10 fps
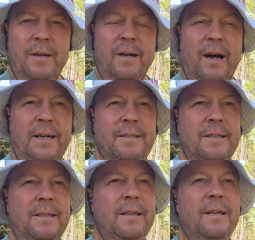
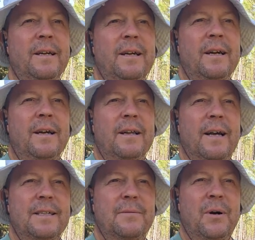Gaza.
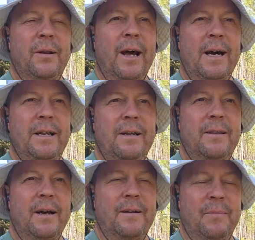That's about
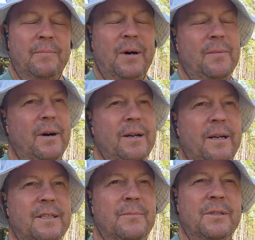90,000, and by my
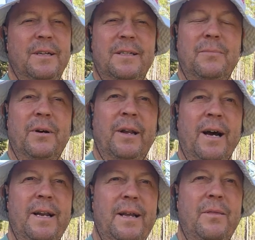estimates, that's about
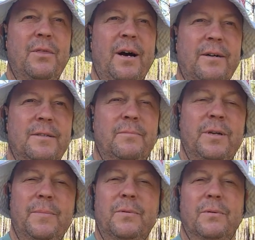90,000
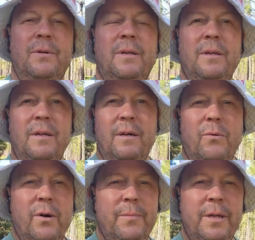people,
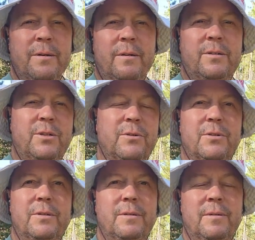women,
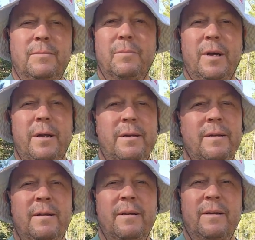children,
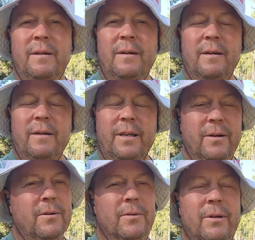men,
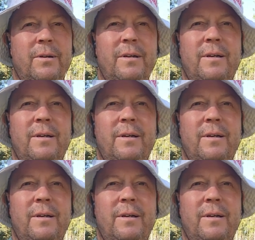killed.